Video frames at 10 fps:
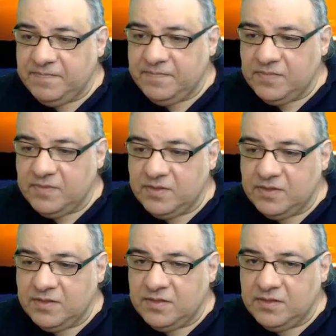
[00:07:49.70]

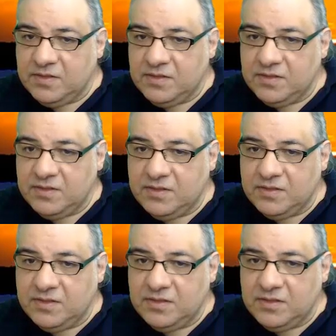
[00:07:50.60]

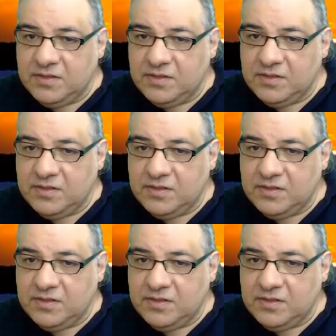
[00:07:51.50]
(silence)